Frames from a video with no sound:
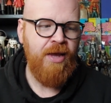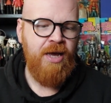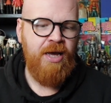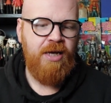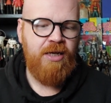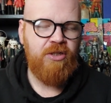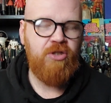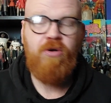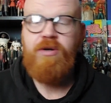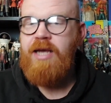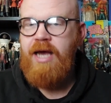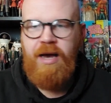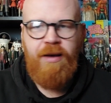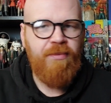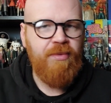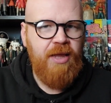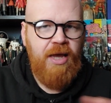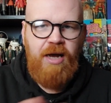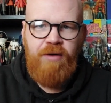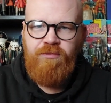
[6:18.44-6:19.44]
So yeah,
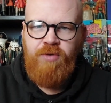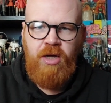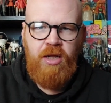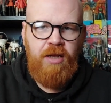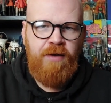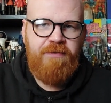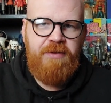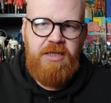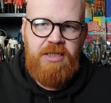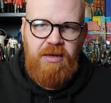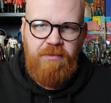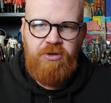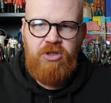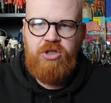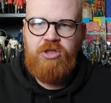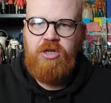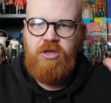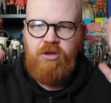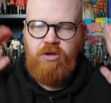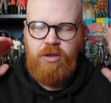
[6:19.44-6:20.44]
really love these
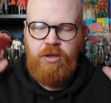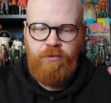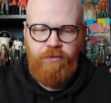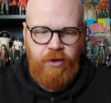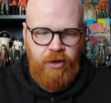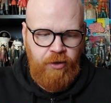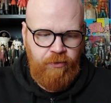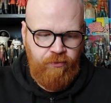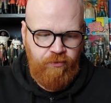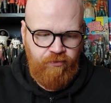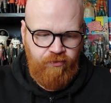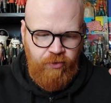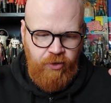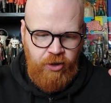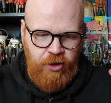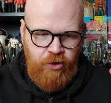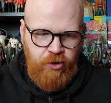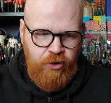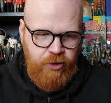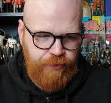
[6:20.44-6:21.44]
images. I thought they were
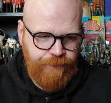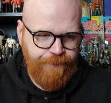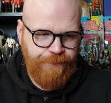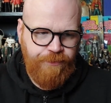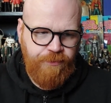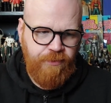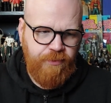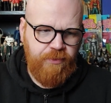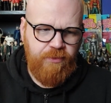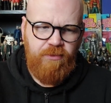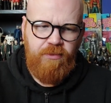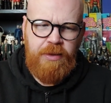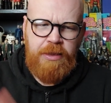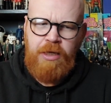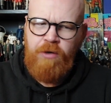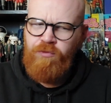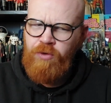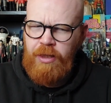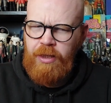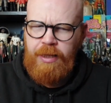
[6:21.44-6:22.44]
really good.
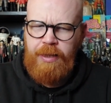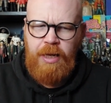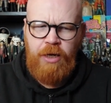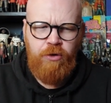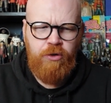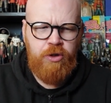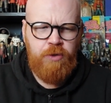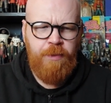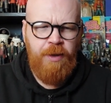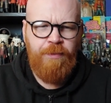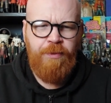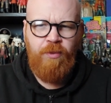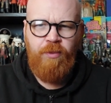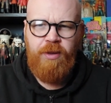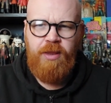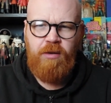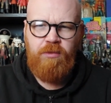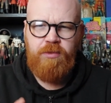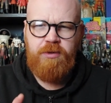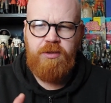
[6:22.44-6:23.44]
Really like that newspaper
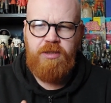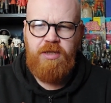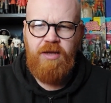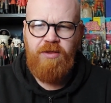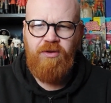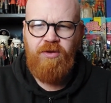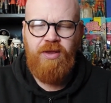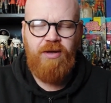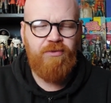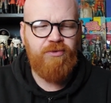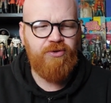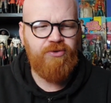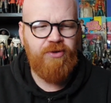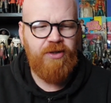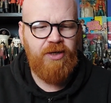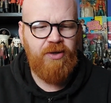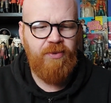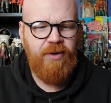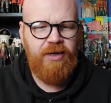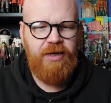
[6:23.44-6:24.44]
one. I thought that was really
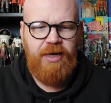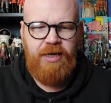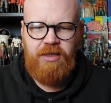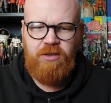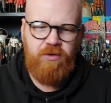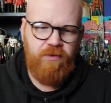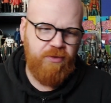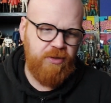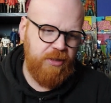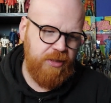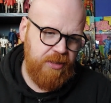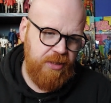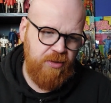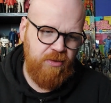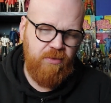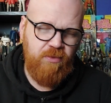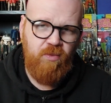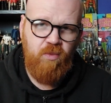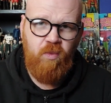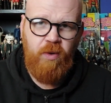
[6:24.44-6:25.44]
quite nice. Obviously,
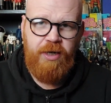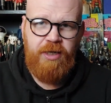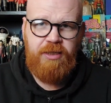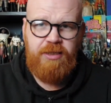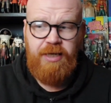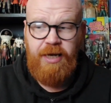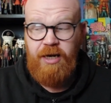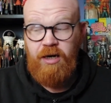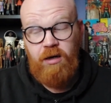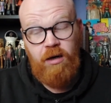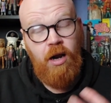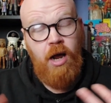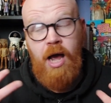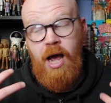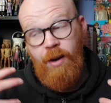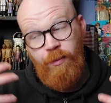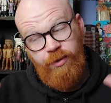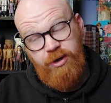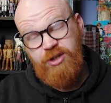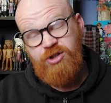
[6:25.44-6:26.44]
seeing White Tiger.
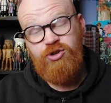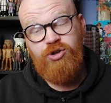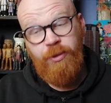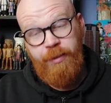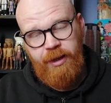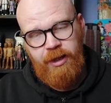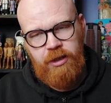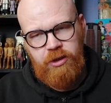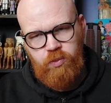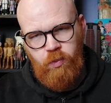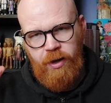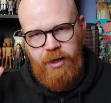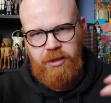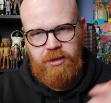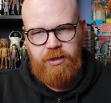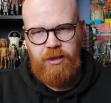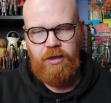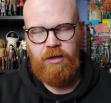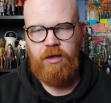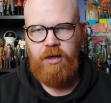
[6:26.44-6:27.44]
We're assuming it's White
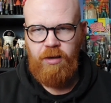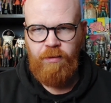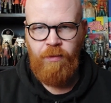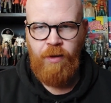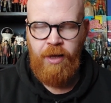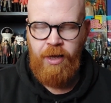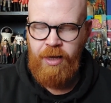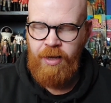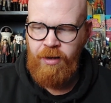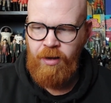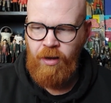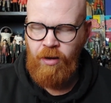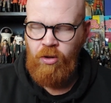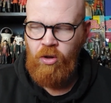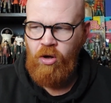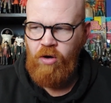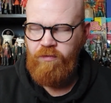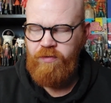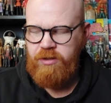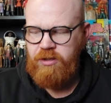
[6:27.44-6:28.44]
Tiger. A
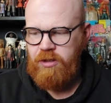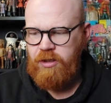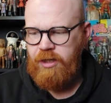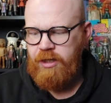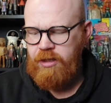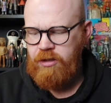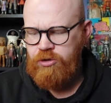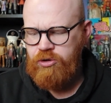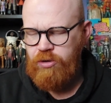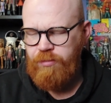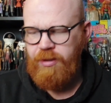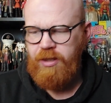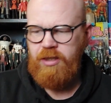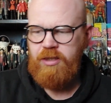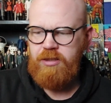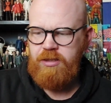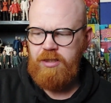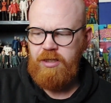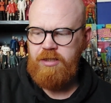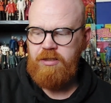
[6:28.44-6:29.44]
lot of us are kind of assuming
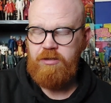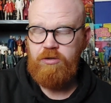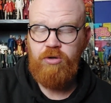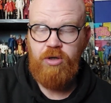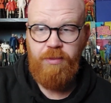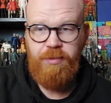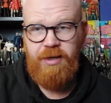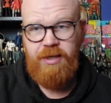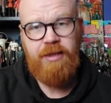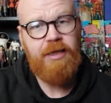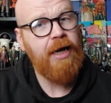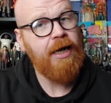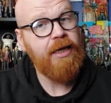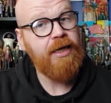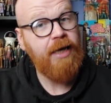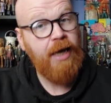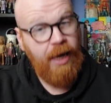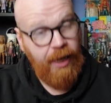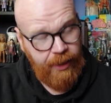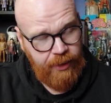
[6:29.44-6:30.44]
it's going to be that
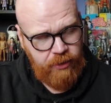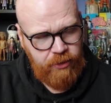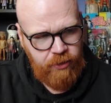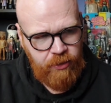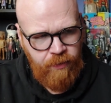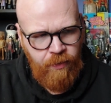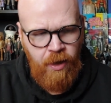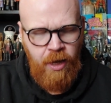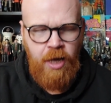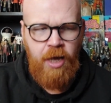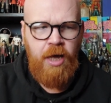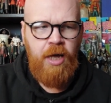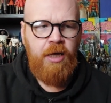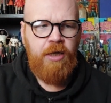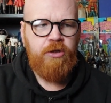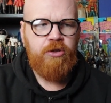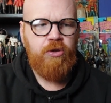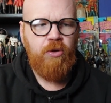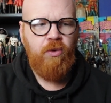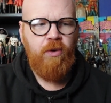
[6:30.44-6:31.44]
character.
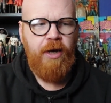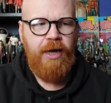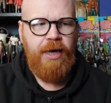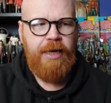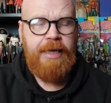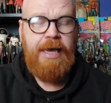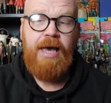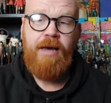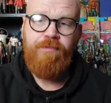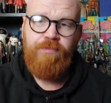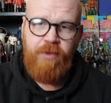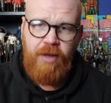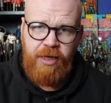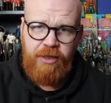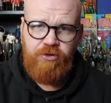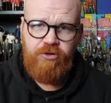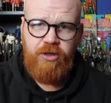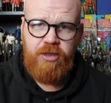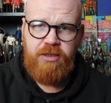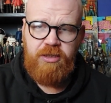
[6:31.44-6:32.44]
So yeah,
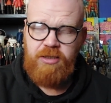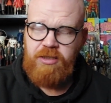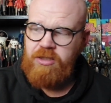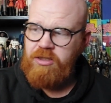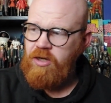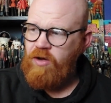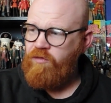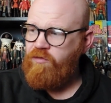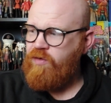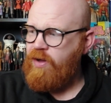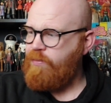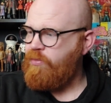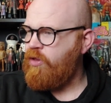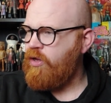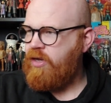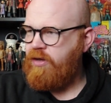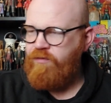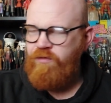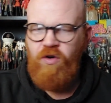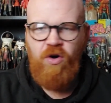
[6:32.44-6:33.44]
interesting stuff. I'm
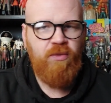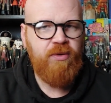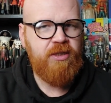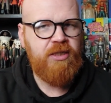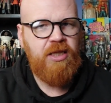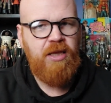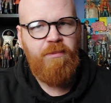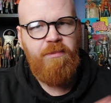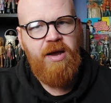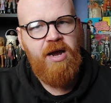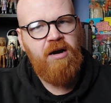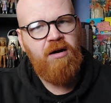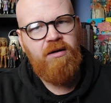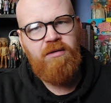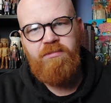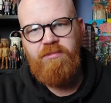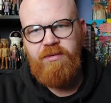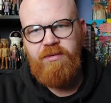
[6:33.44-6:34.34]
looking forward to the mayor.